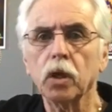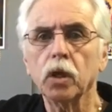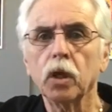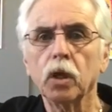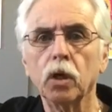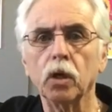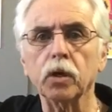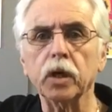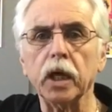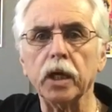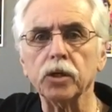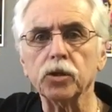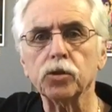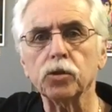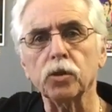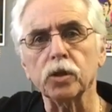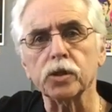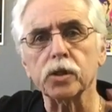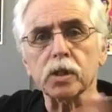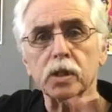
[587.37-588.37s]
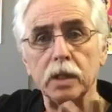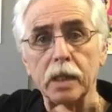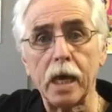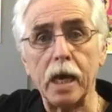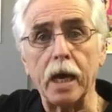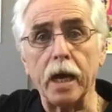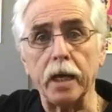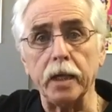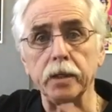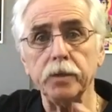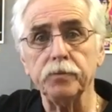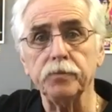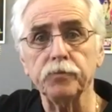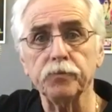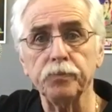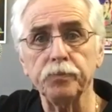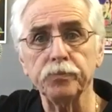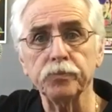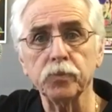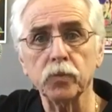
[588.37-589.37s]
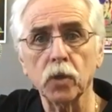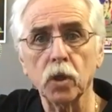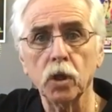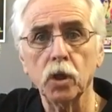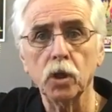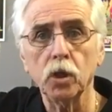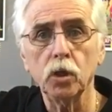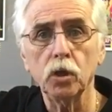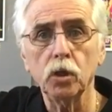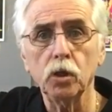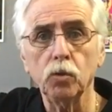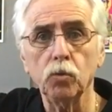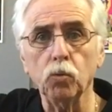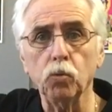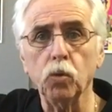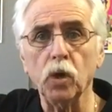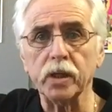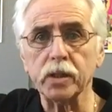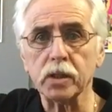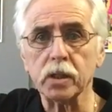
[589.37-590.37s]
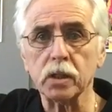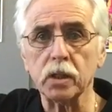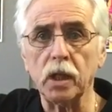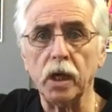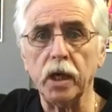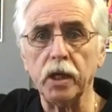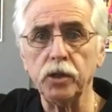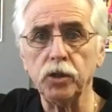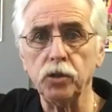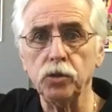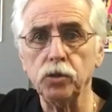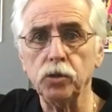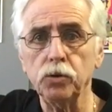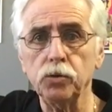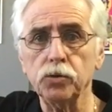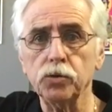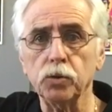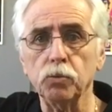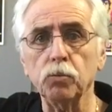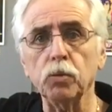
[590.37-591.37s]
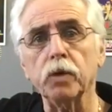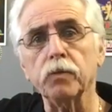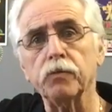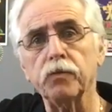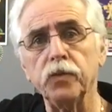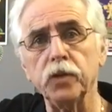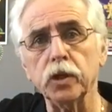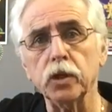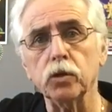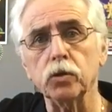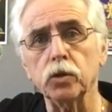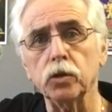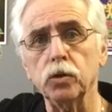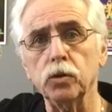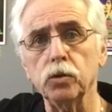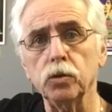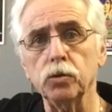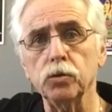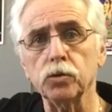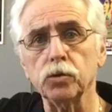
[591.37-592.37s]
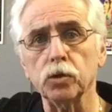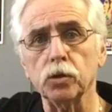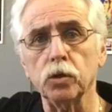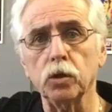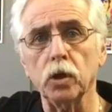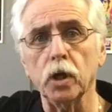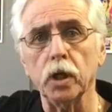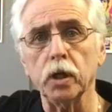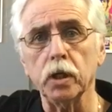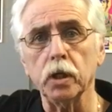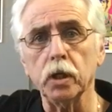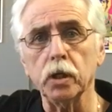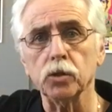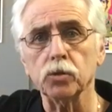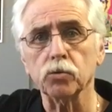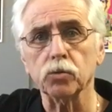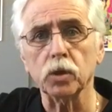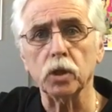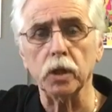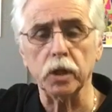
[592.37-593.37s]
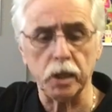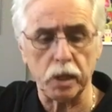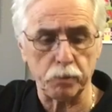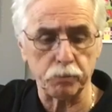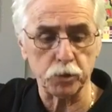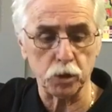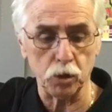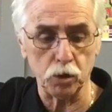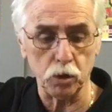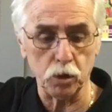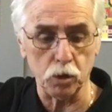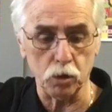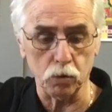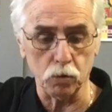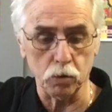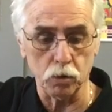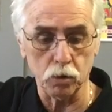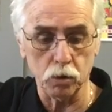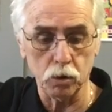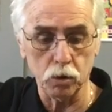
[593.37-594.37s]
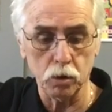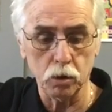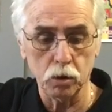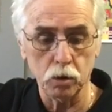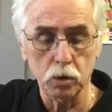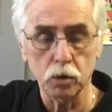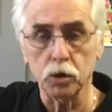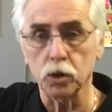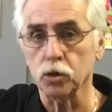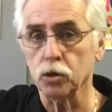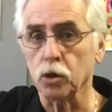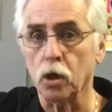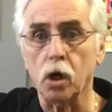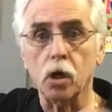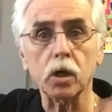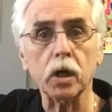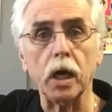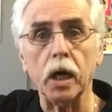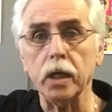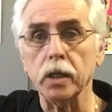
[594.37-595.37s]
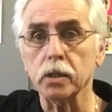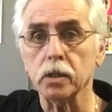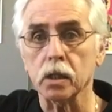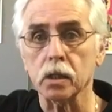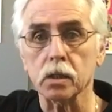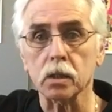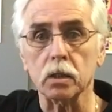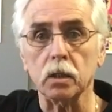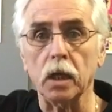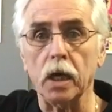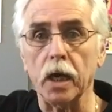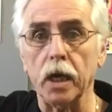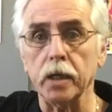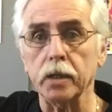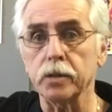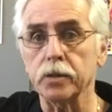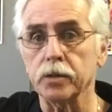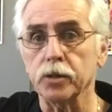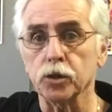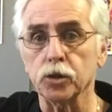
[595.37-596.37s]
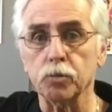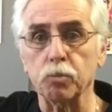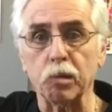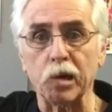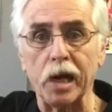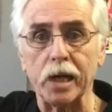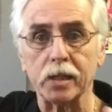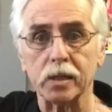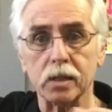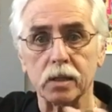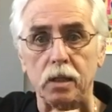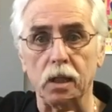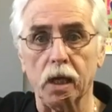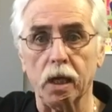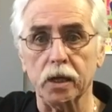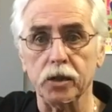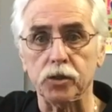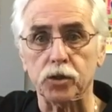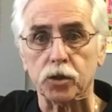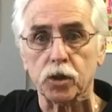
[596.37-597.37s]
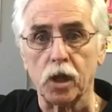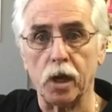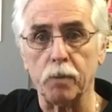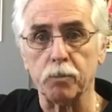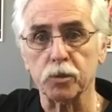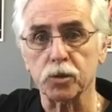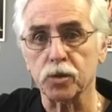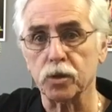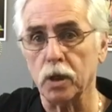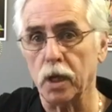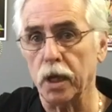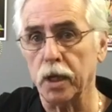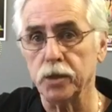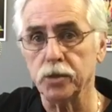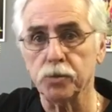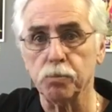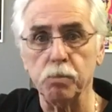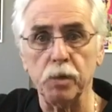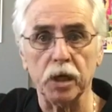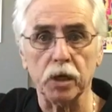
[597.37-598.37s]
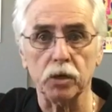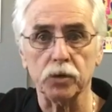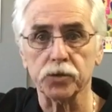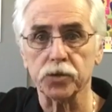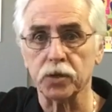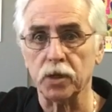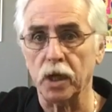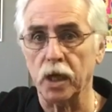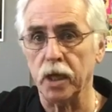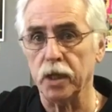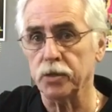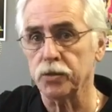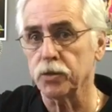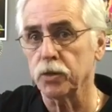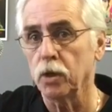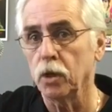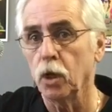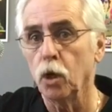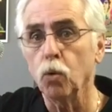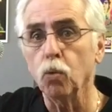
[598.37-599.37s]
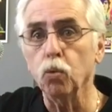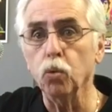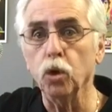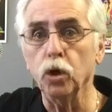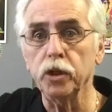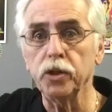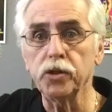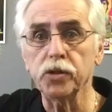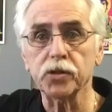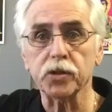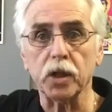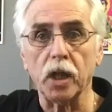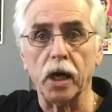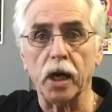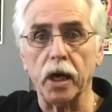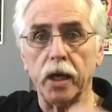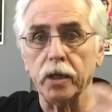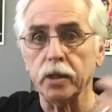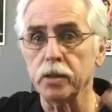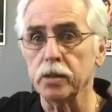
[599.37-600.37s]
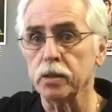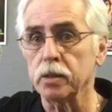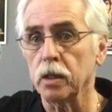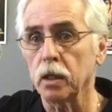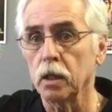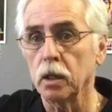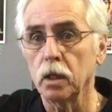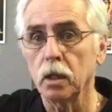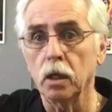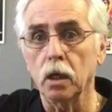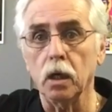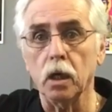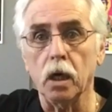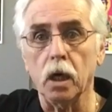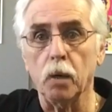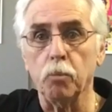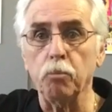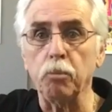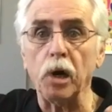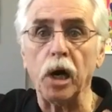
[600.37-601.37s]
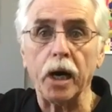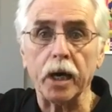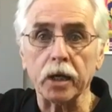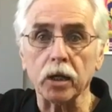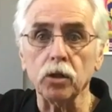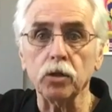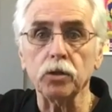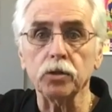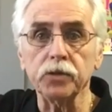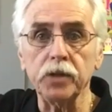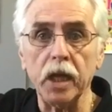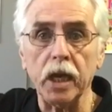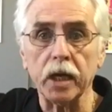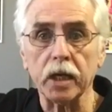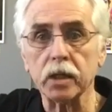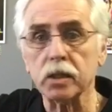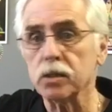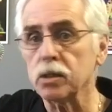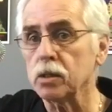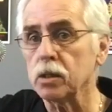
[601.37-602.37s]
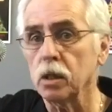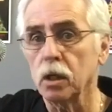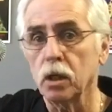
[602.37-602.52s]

Okay, so a slide, what slide you use and what finger you use it on is really up to you. There's all kinds of slides. There's brass slides, copper slides, metal slides, wood slides, bottlenecks,